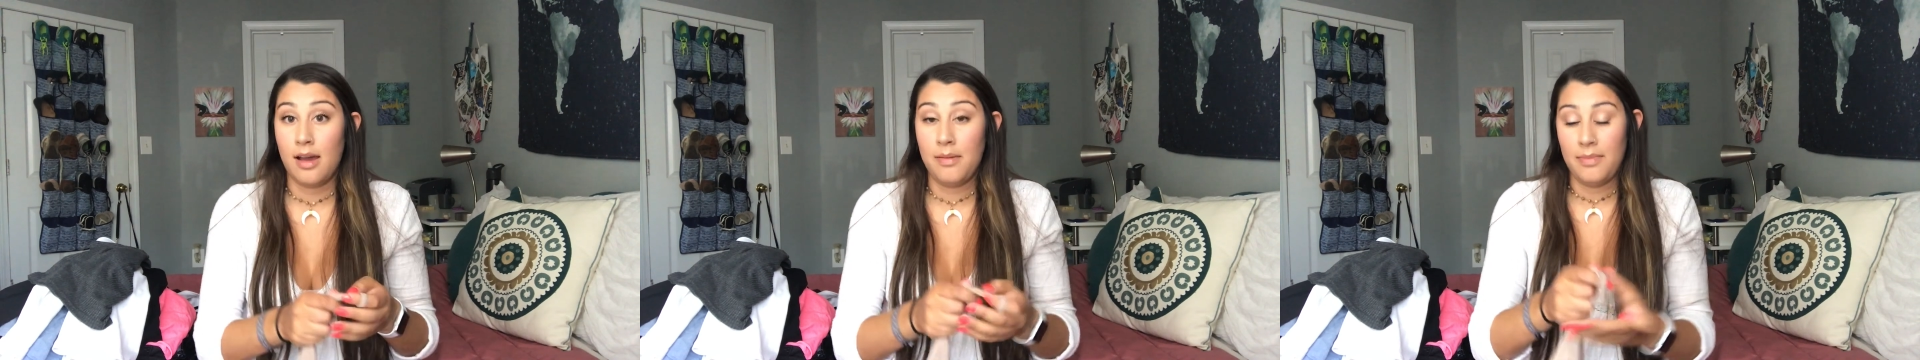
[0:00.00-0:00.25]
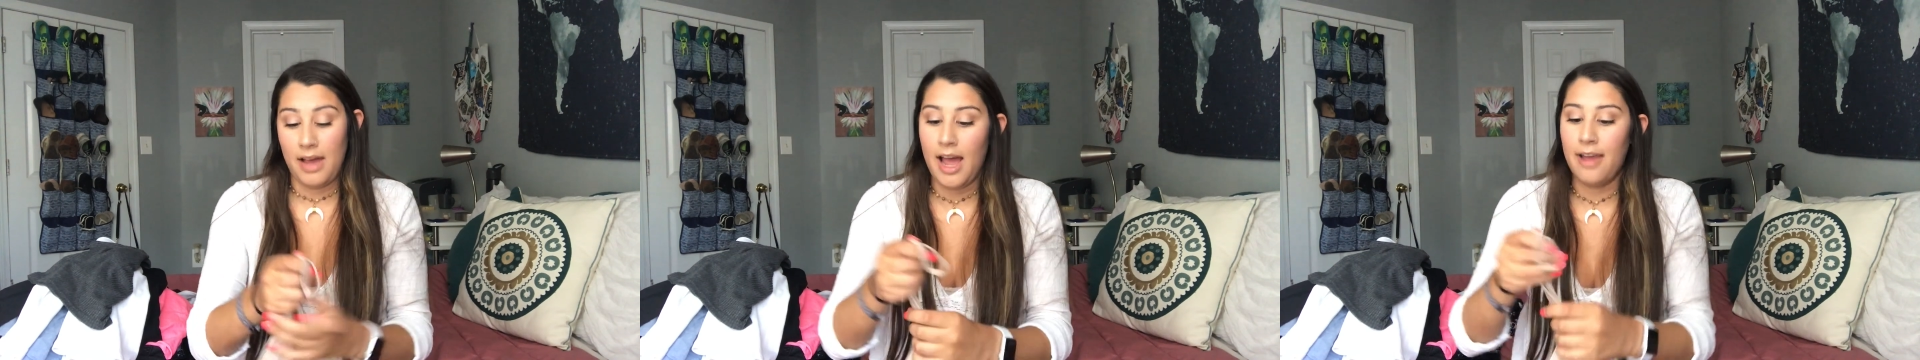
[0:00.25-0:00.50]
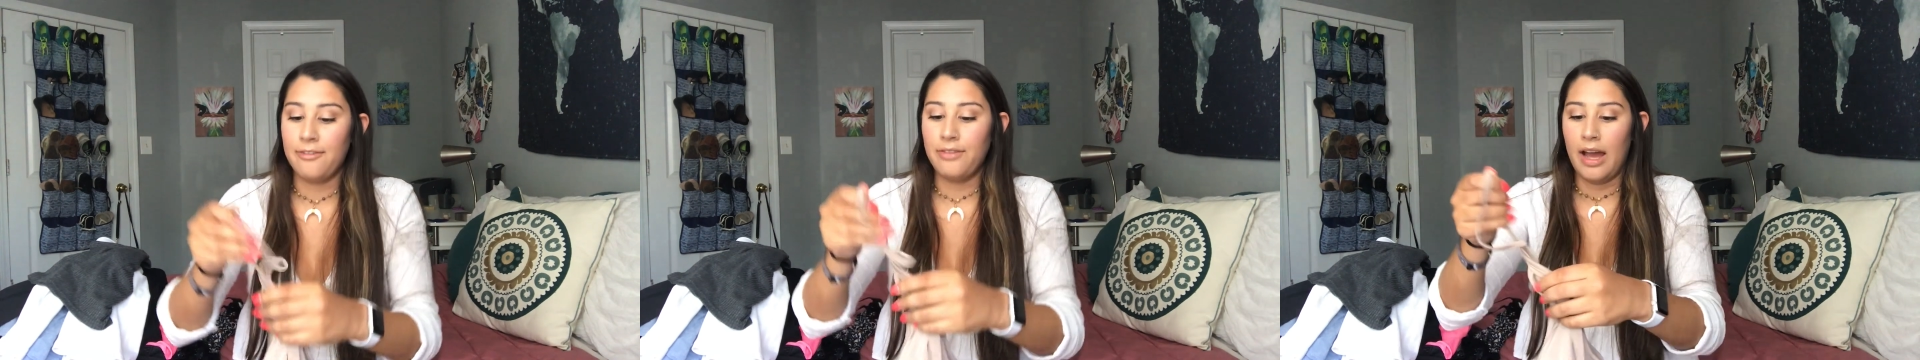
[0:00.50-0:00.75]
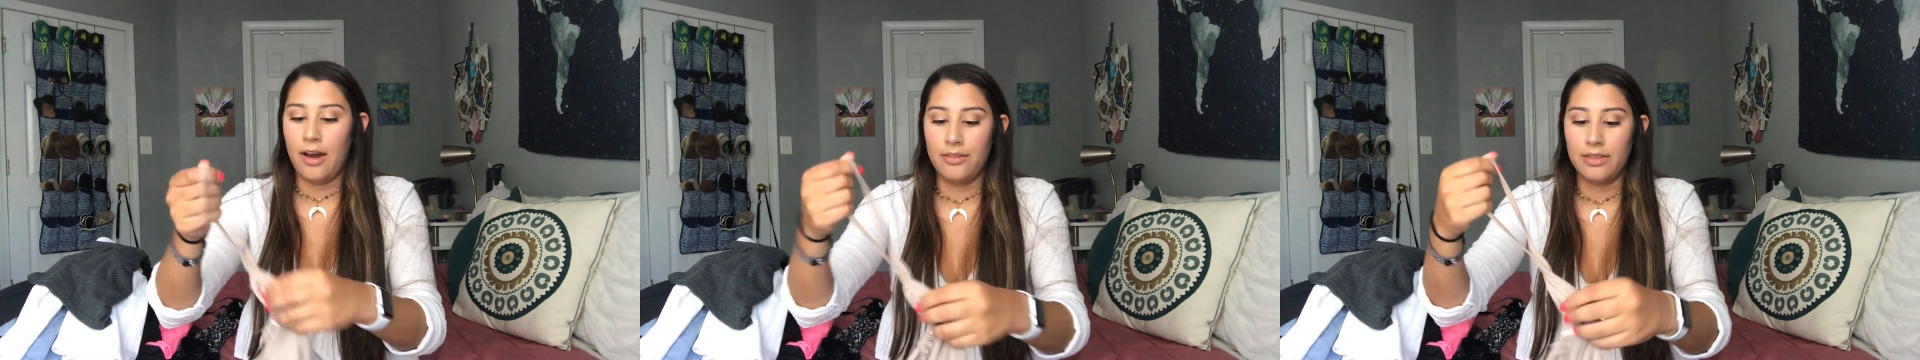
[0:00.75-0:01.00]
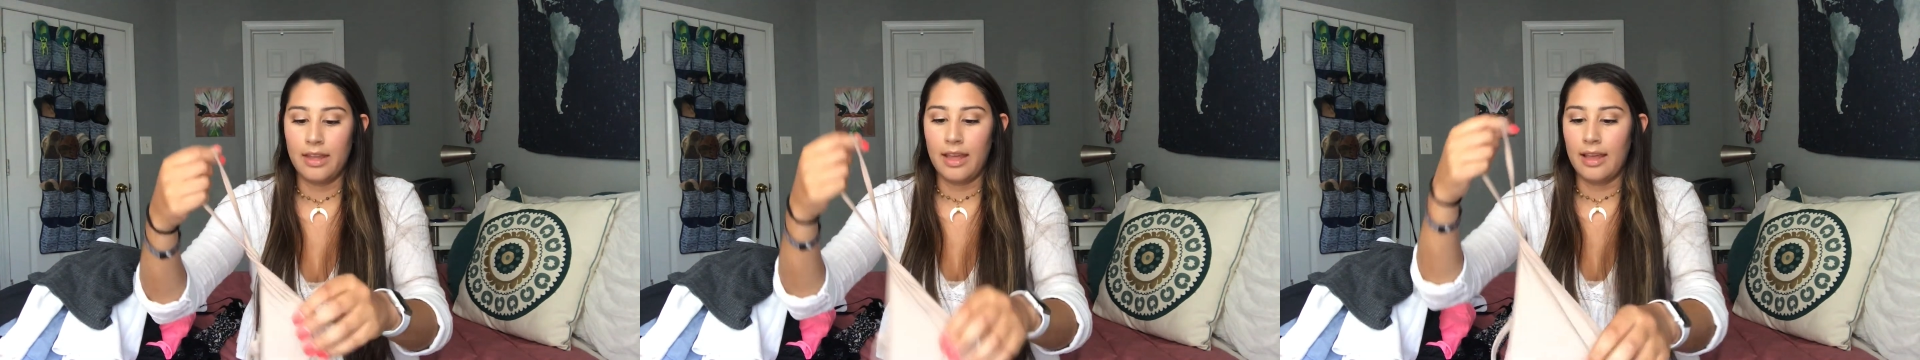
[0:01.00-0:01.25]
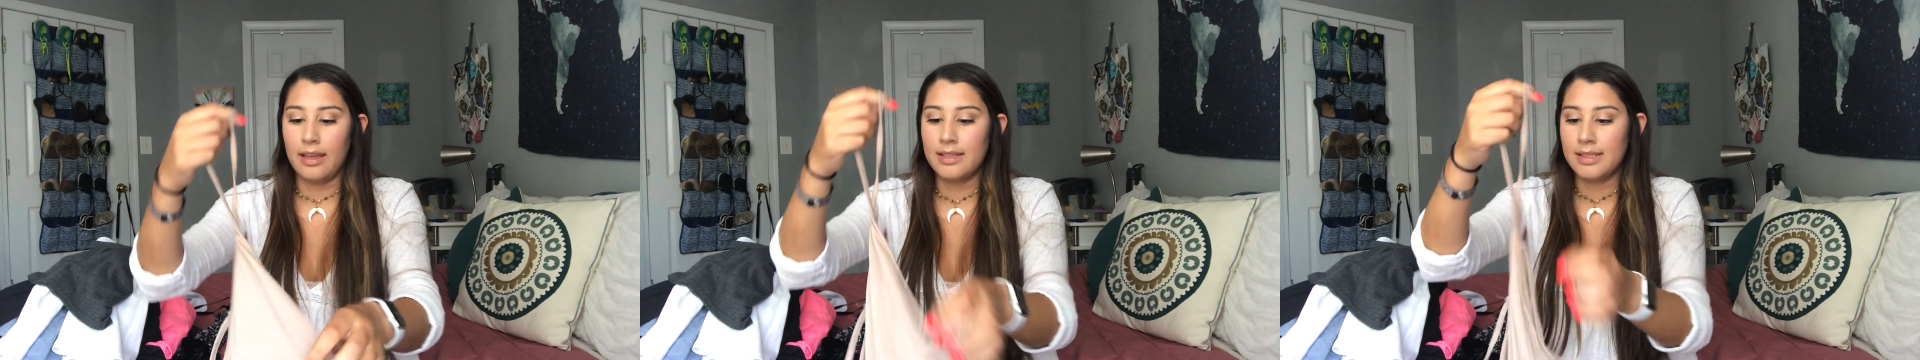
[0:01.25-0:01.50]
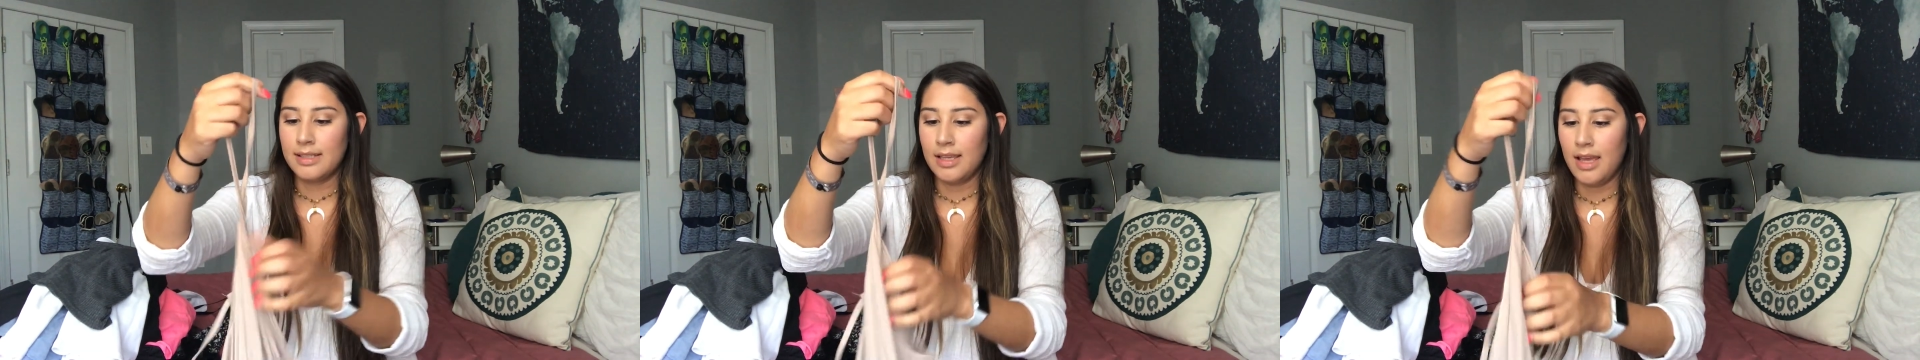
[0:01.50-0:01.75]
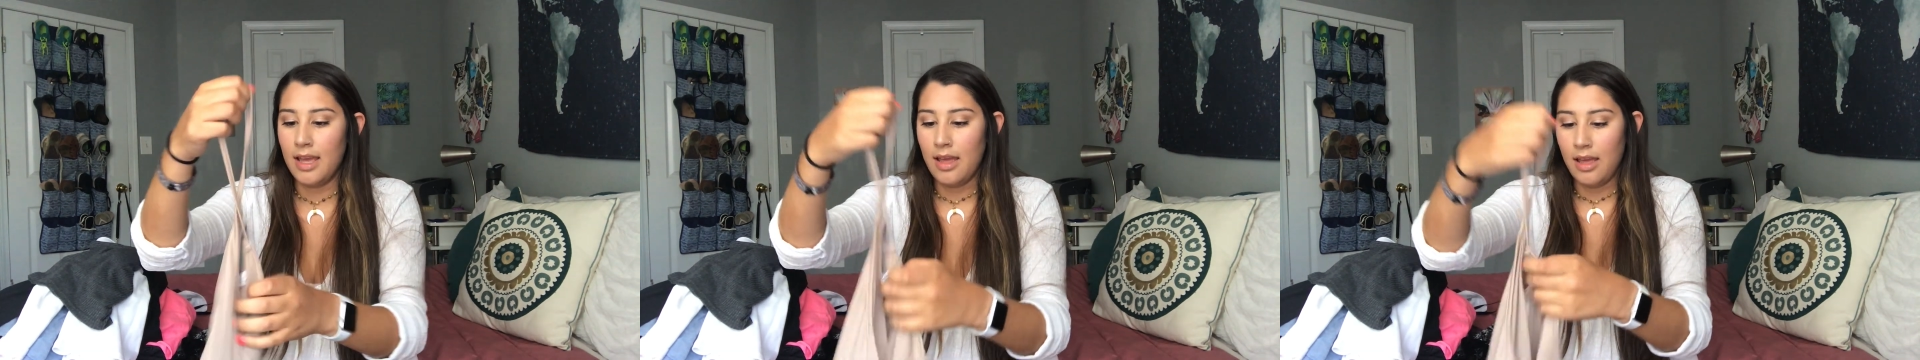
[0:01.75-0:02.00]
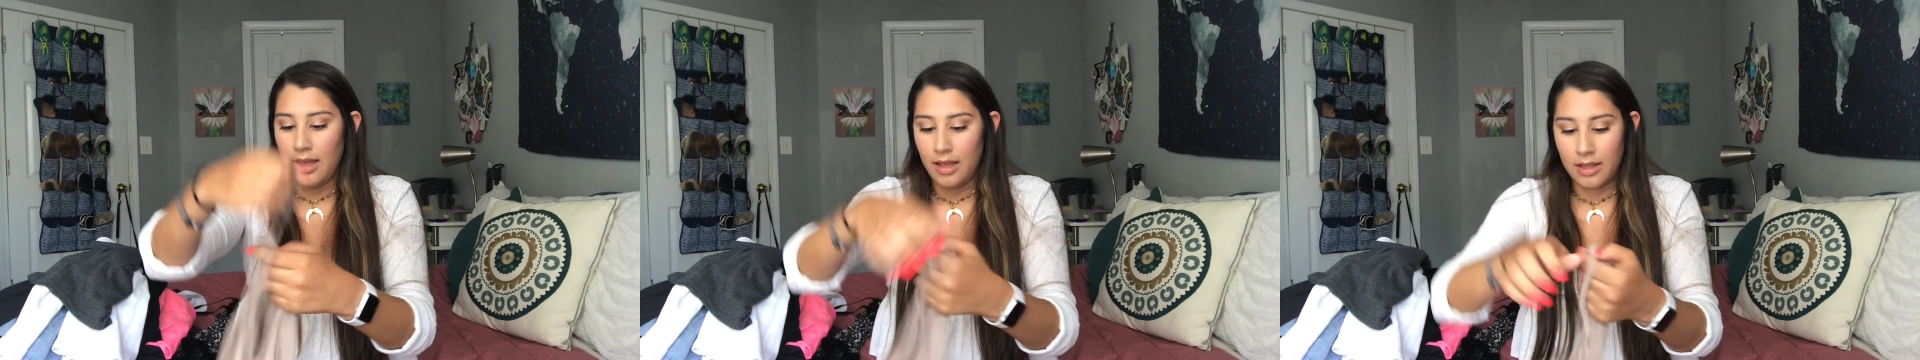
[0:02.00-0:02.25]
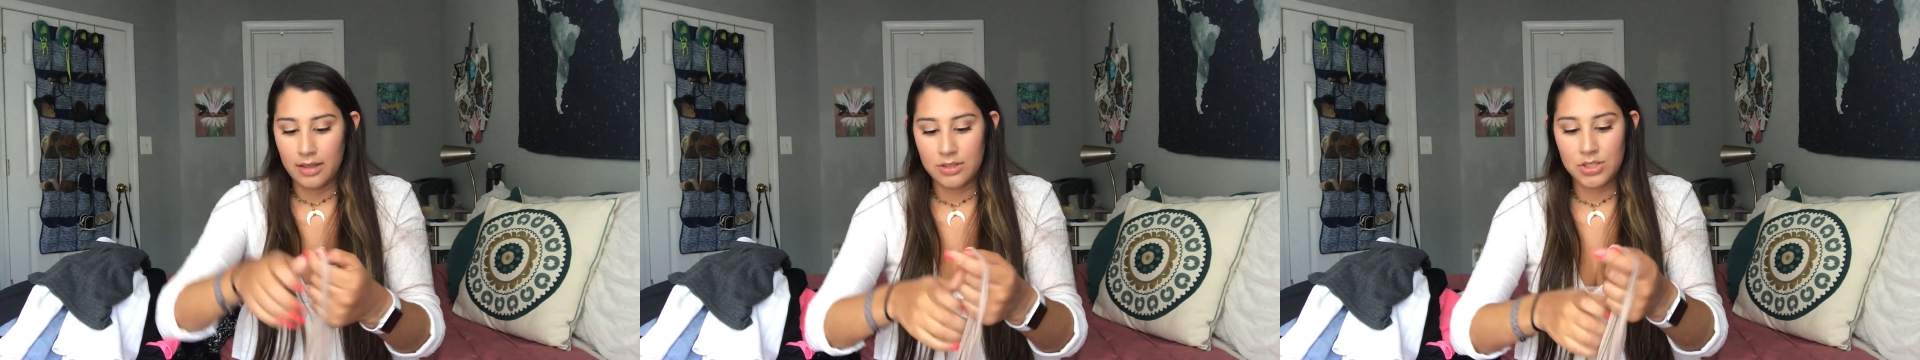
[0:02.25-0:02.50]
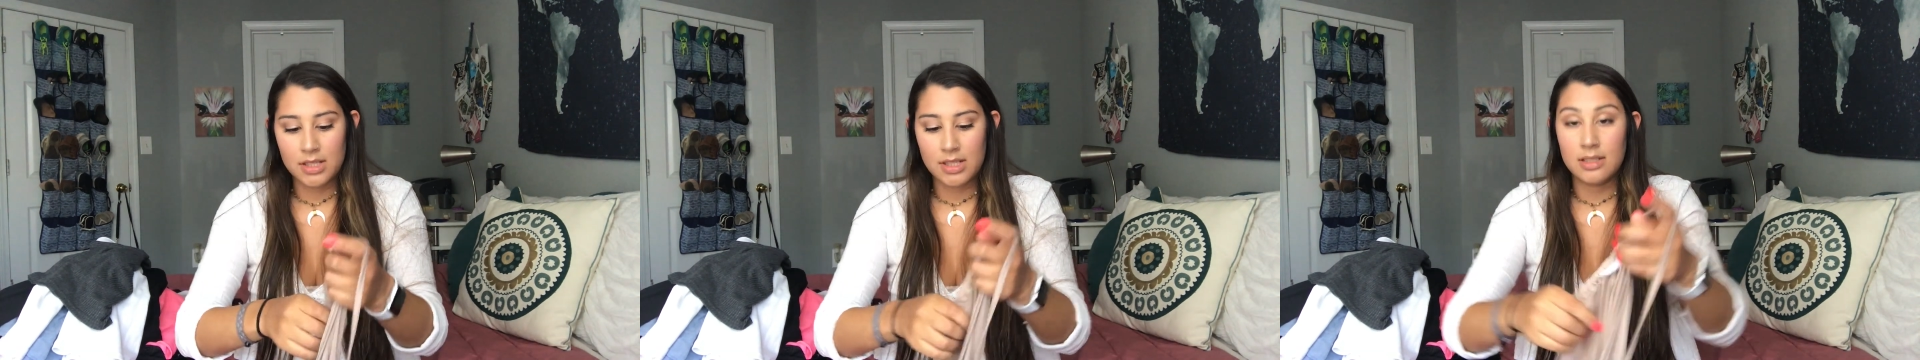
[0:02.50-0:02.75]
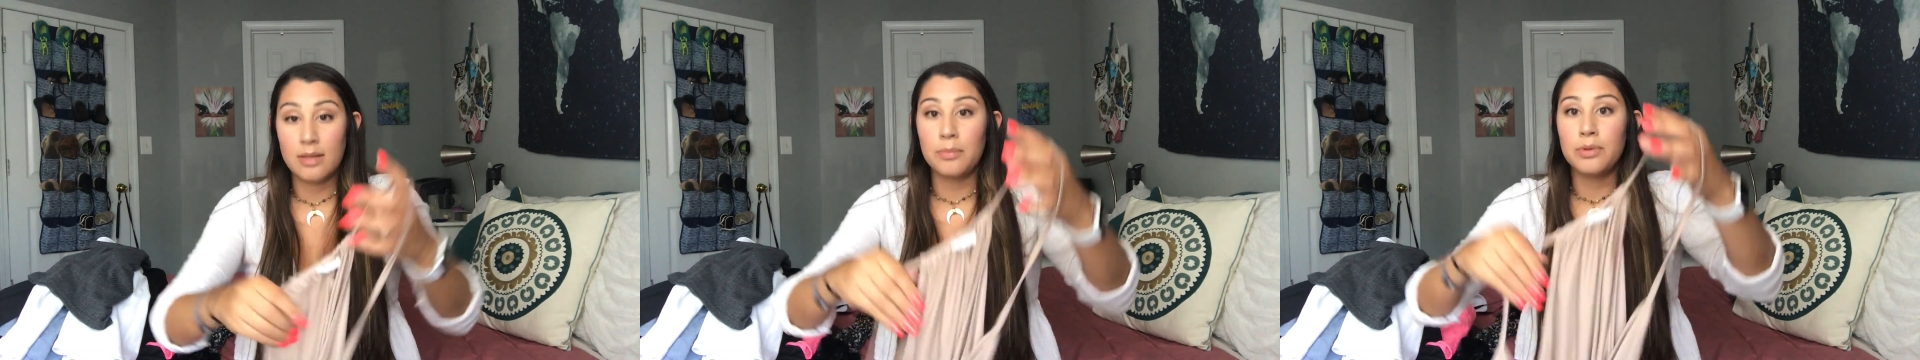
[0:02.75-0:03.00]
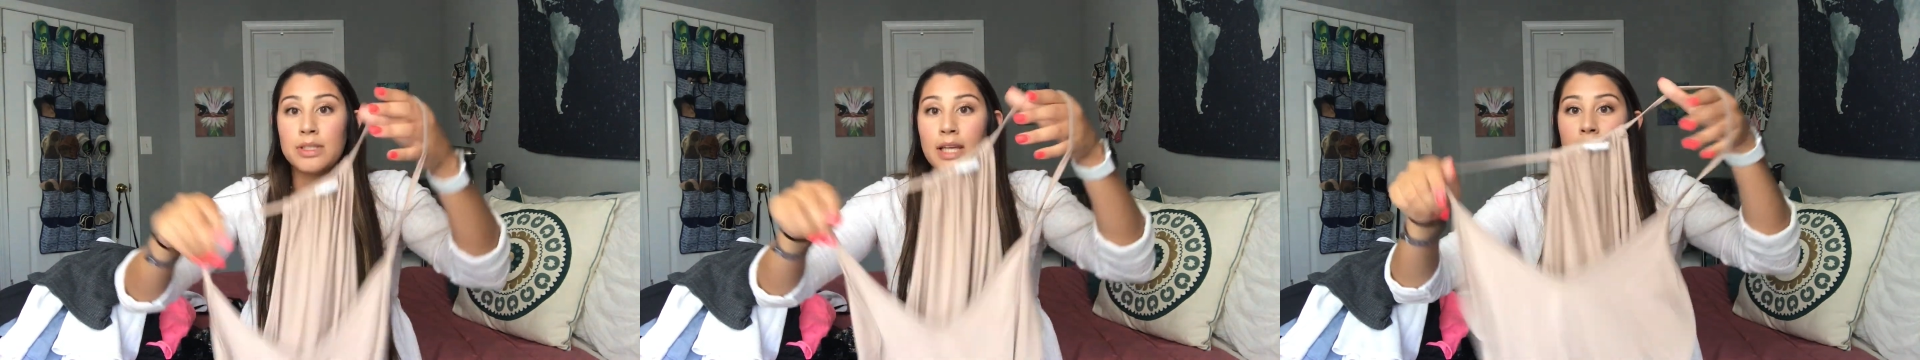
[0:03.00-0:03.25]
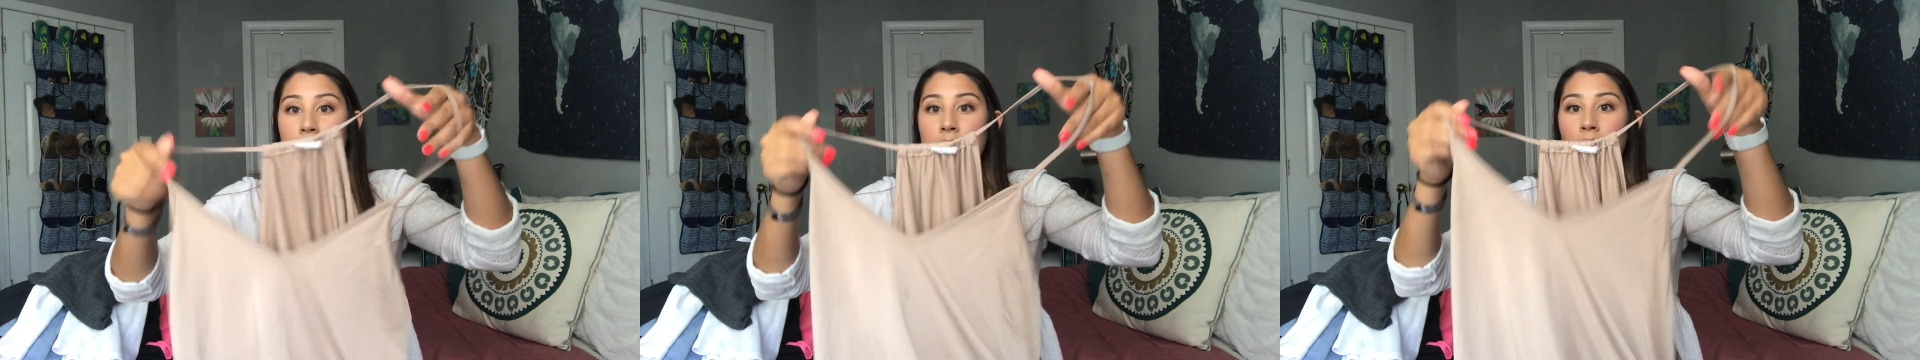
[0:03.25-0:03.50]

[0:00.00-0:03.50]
up, I found this, just a simple tank